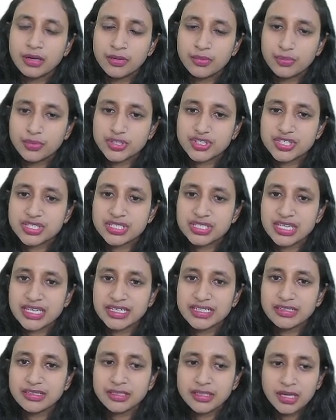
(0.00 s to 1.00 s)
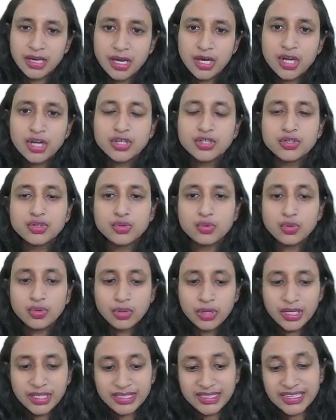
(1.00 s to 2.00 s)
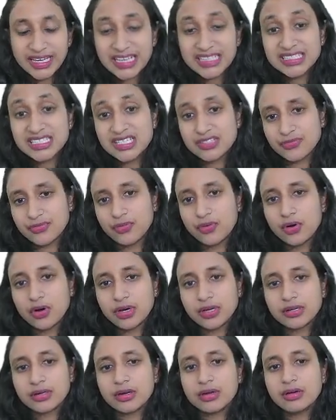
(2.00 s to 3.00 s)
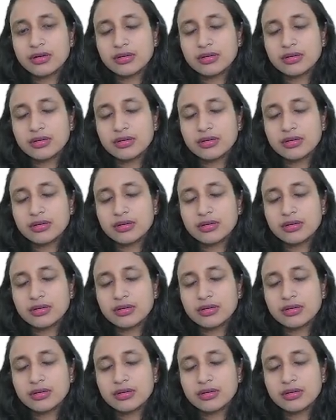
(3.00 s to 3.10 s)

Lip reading: needed to test for